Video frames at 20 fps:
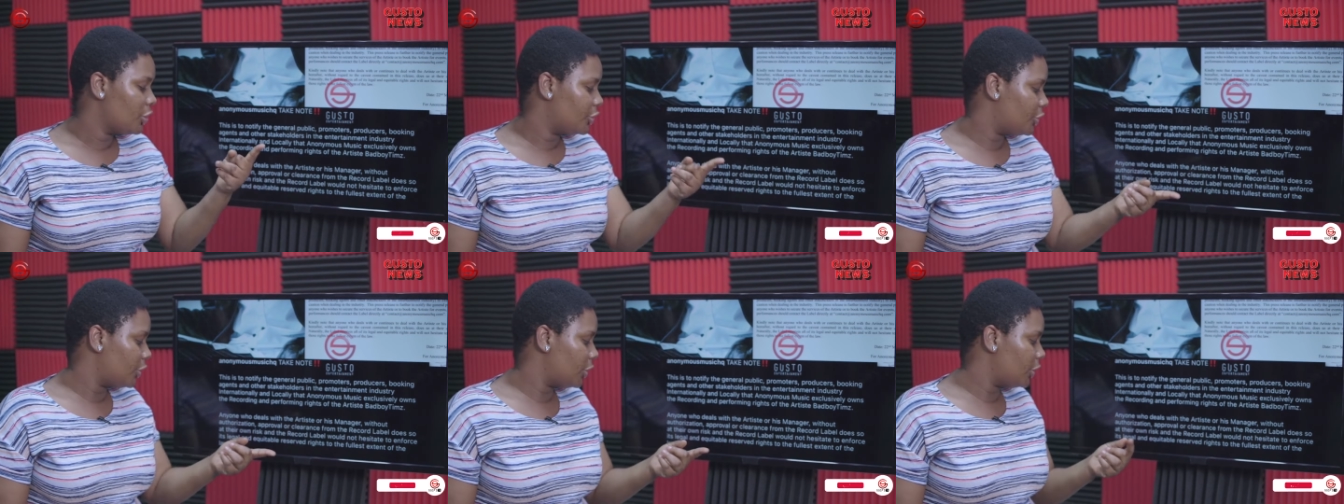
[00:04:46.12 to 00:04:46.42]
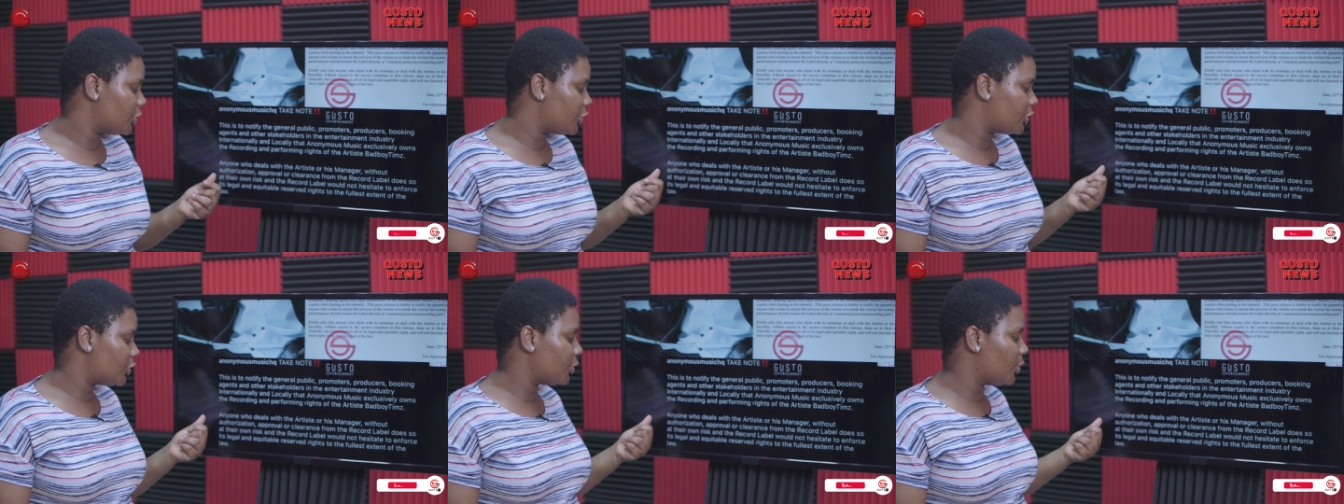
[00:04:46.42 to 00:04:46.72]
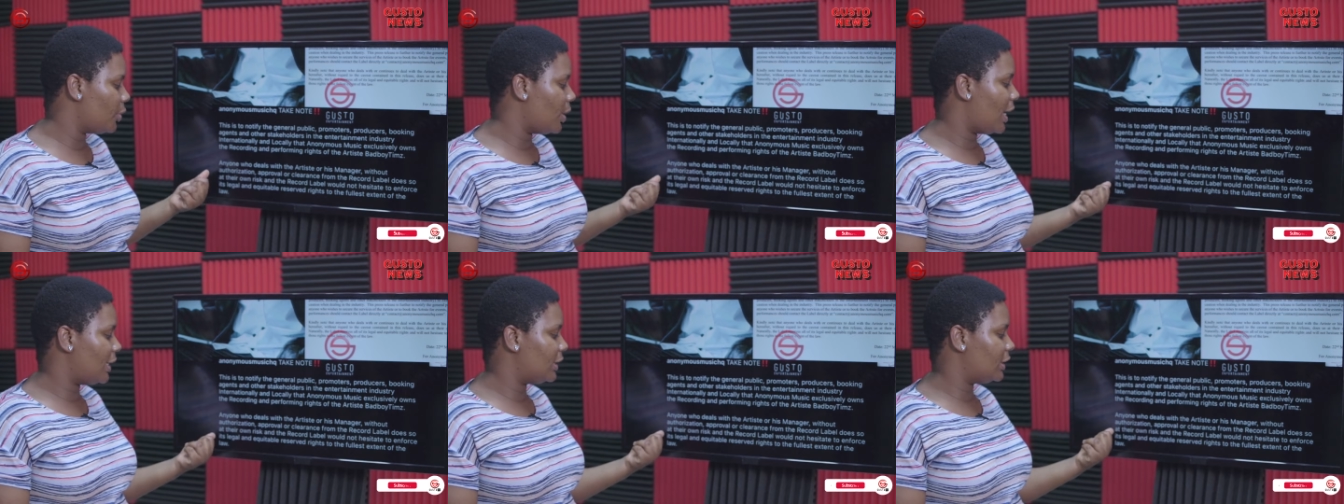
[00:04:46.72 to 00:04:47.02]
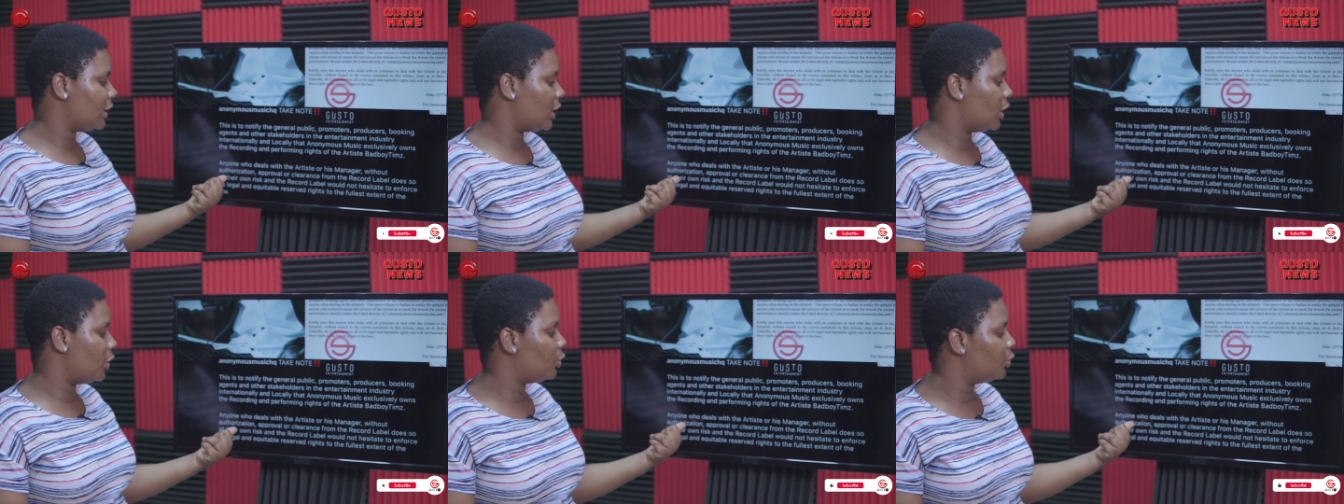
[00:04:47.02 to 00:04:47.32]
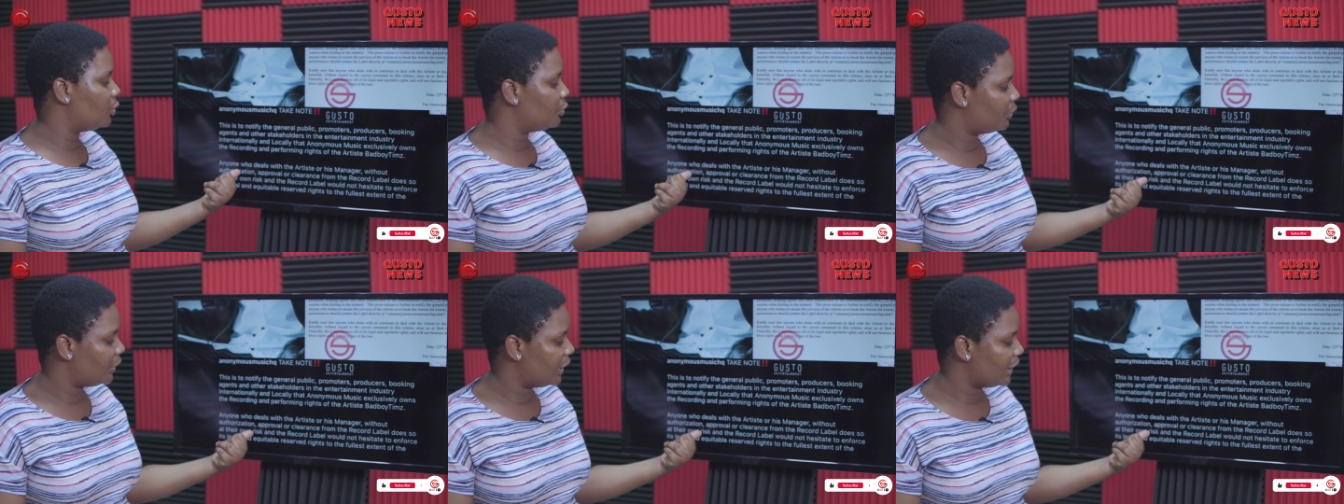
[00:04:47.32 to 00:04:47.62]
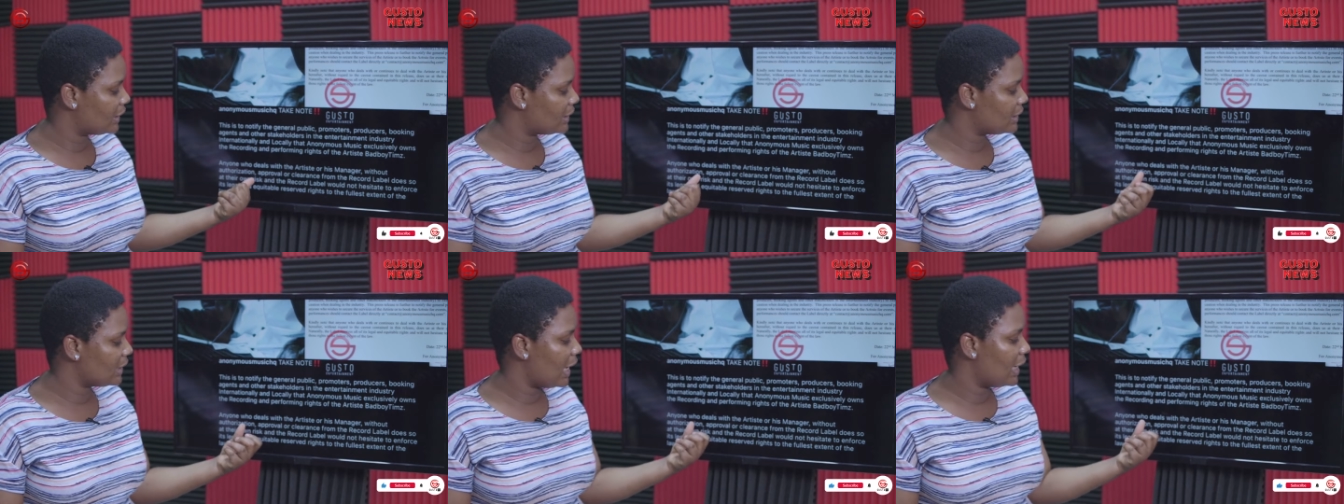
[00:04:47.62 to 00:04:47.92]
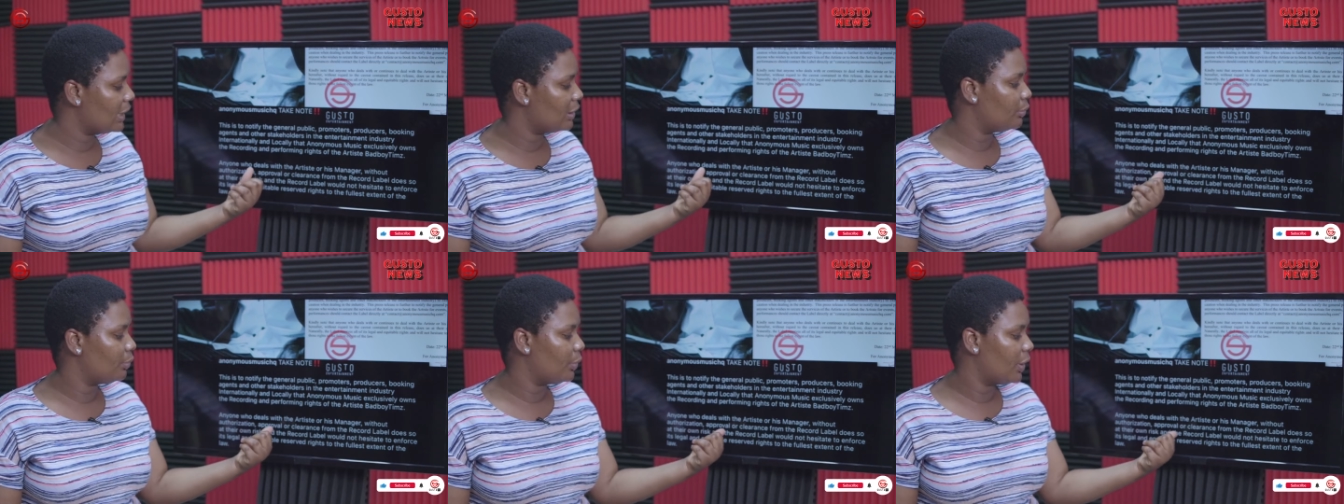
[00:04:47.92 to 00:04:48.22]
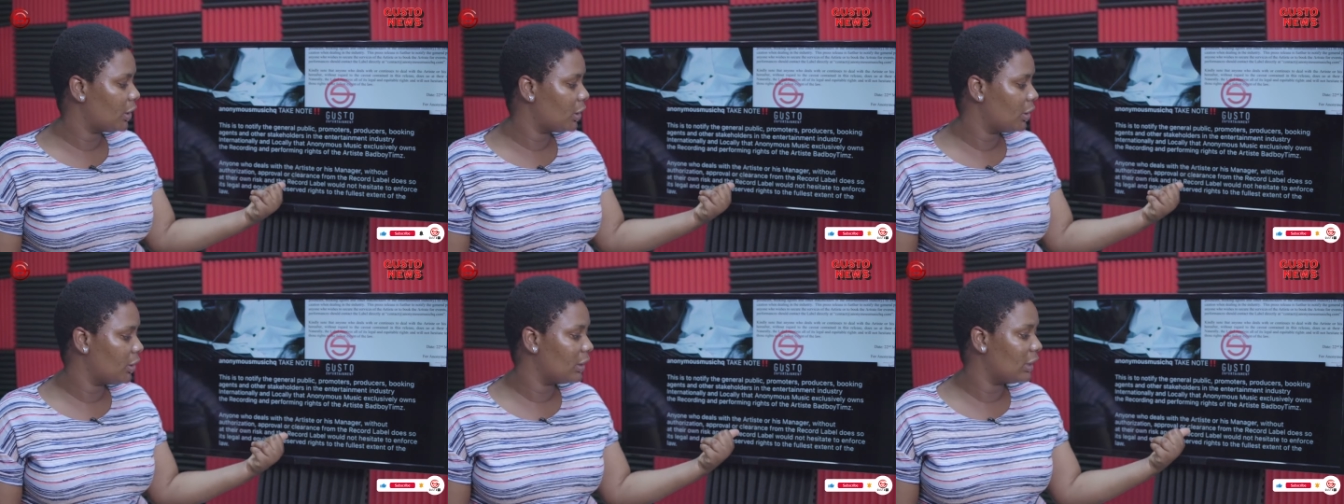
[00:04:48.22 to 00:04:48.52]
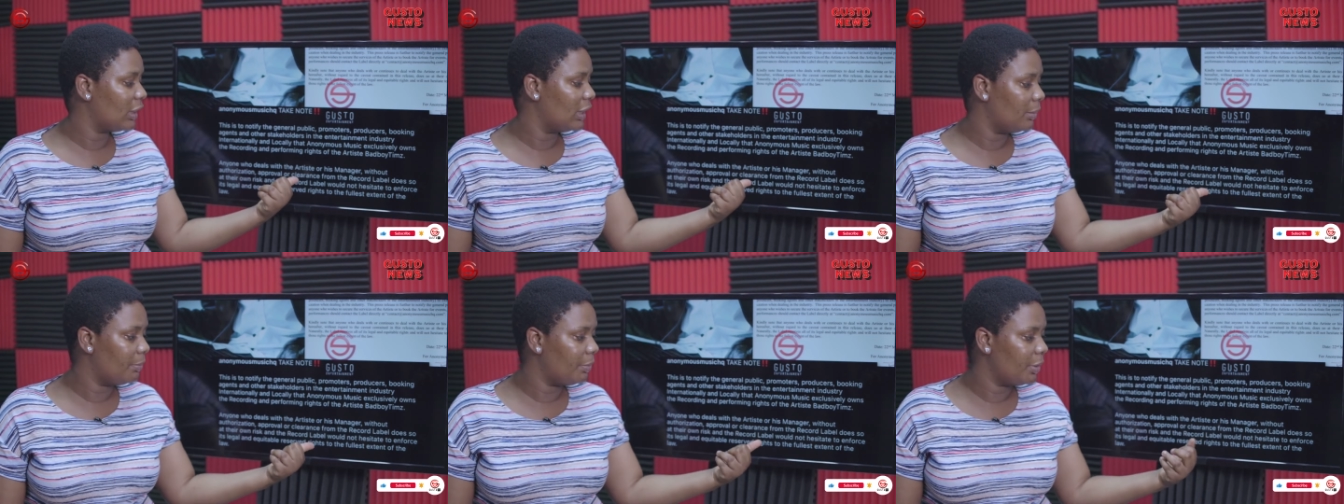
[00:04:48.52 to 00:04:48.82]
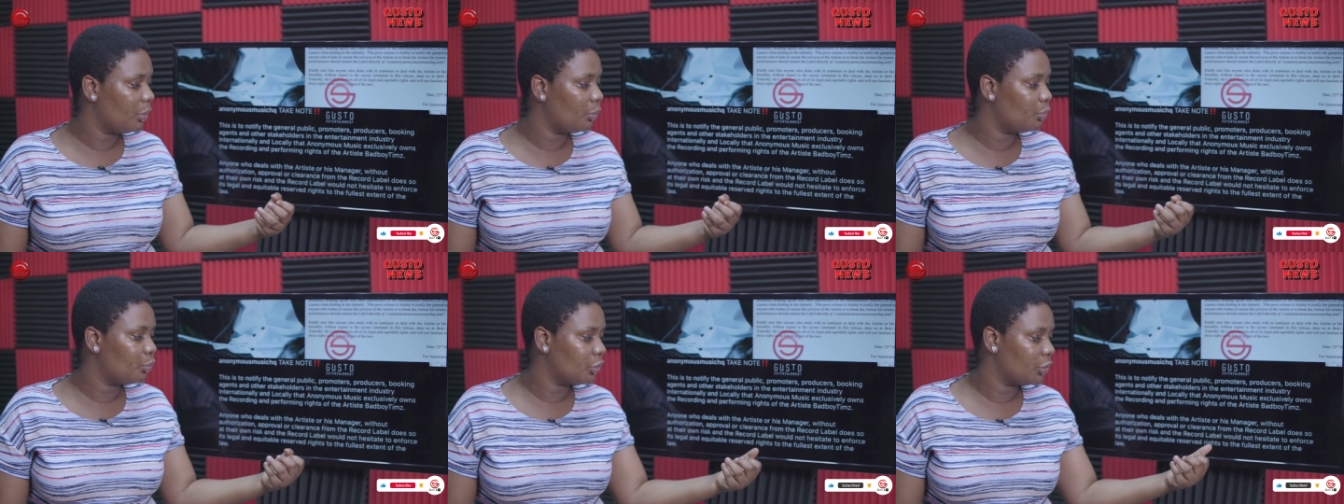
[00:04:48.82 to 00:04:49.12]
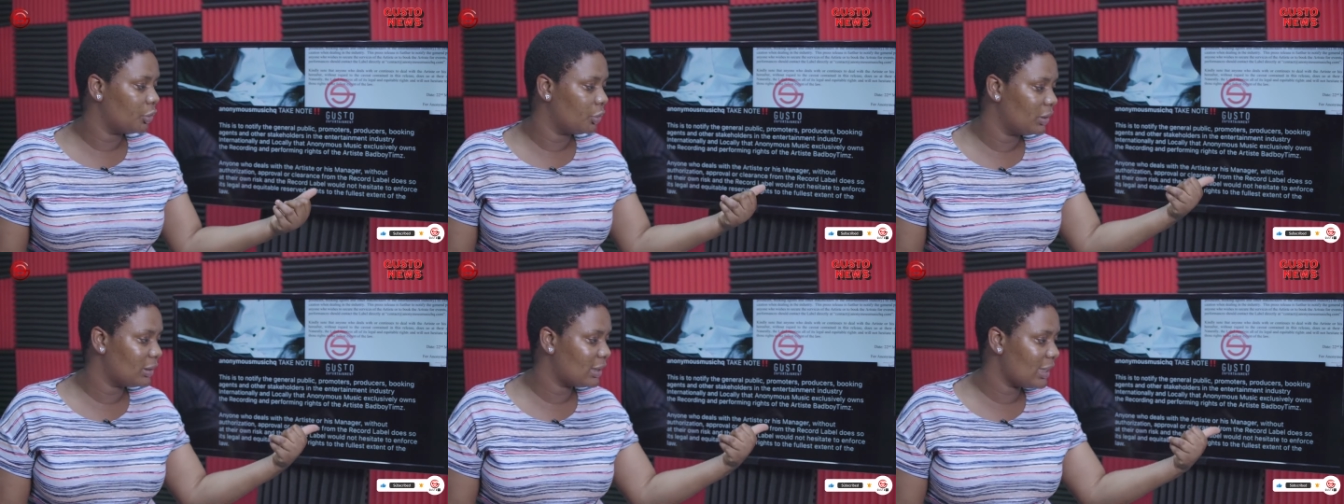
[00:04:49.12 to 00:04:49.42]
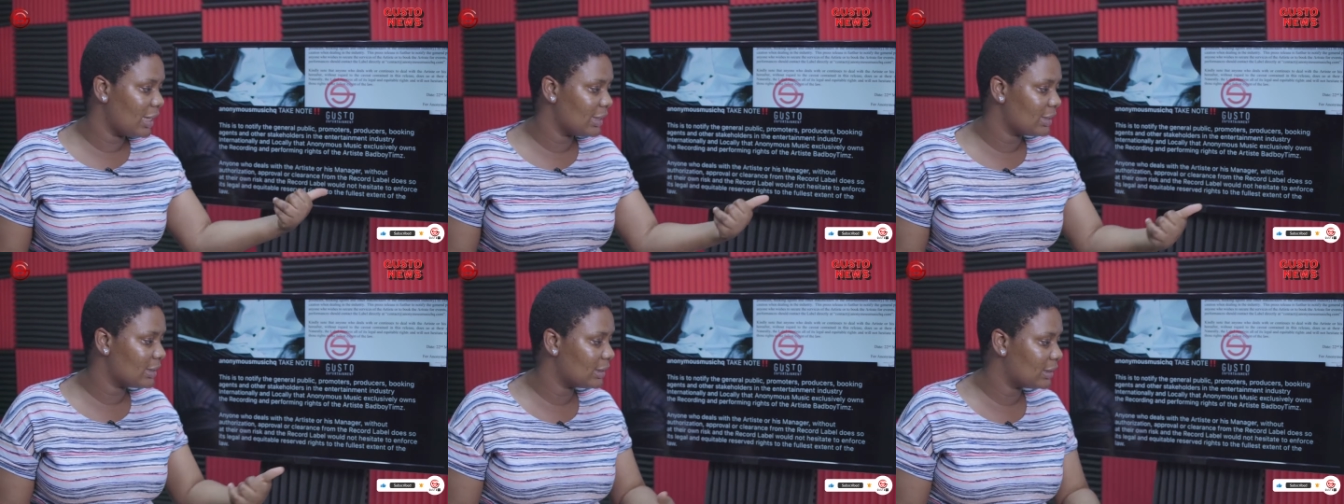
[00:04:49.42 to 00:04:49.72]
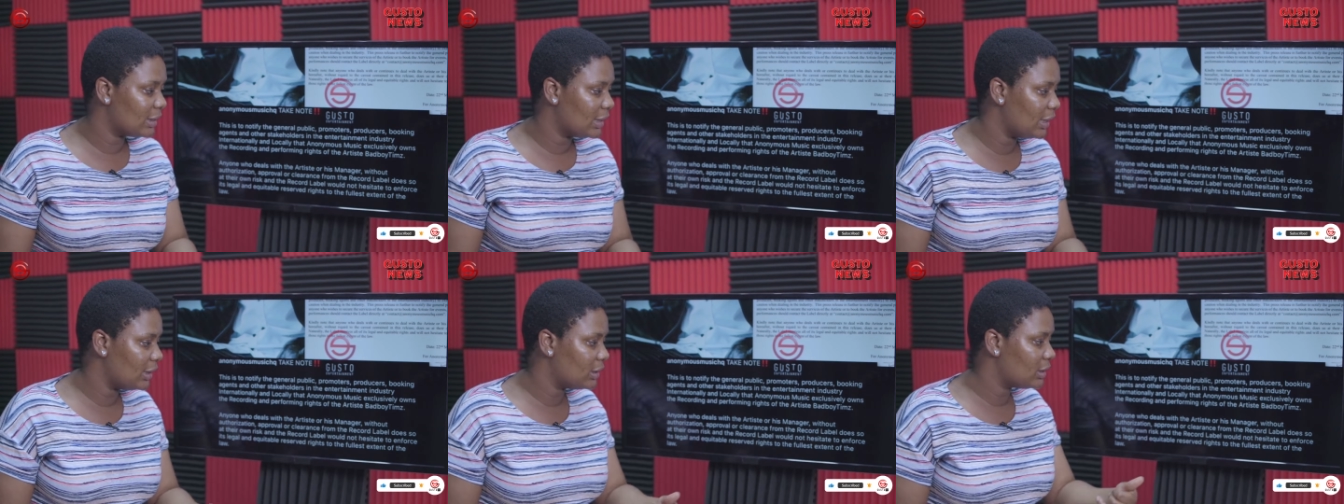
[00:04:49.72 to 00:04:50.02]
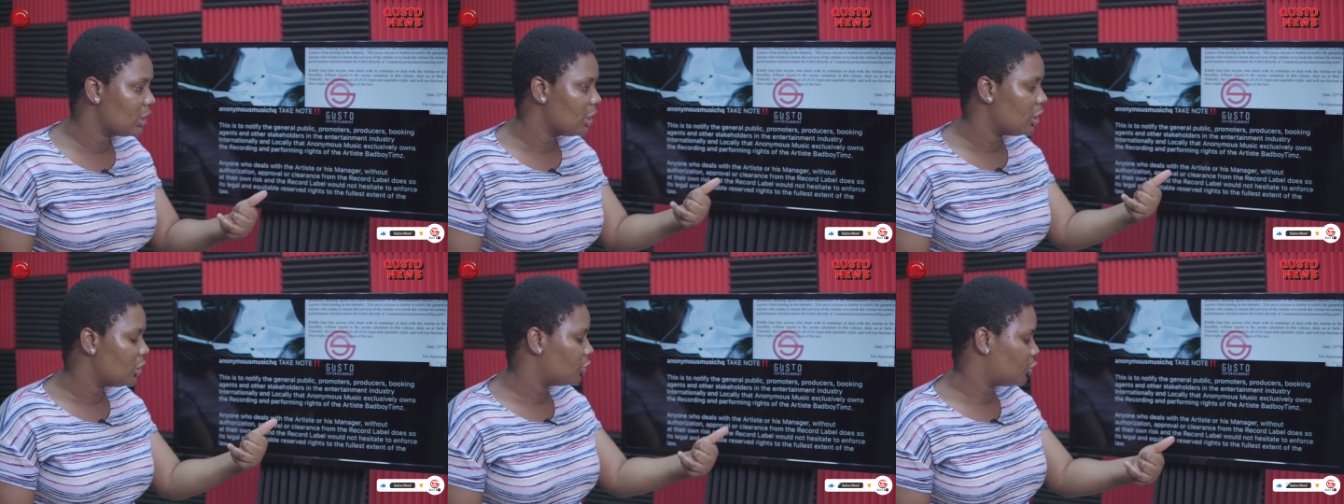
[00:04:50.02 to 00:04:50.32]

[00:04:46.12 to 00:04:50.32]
does so at their own risk and the record label would not hesitate